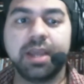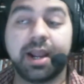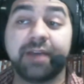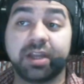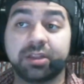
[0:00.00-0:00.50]

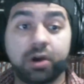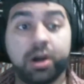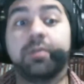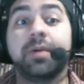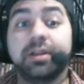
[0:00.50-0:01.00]
and I've got the
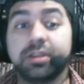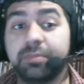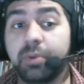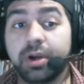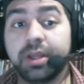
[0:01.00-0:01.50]
hardware to
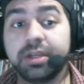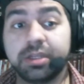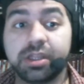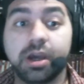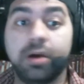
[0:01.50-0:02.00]
support it.
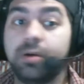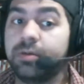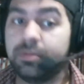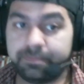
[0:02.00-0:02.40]
So